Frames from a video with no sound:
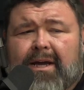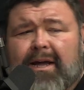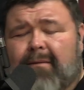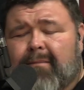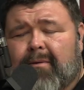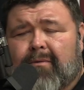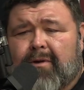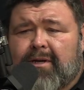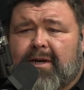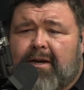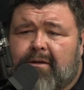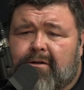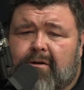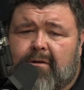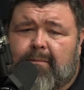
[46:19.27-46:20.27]
I can't remember what
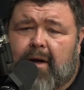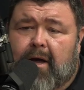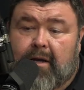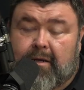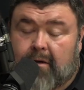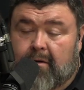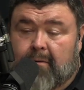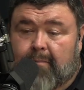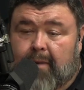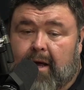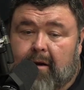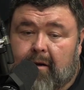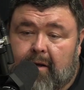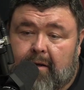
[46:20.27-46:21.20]
town's on the bottle. It's on the bottle.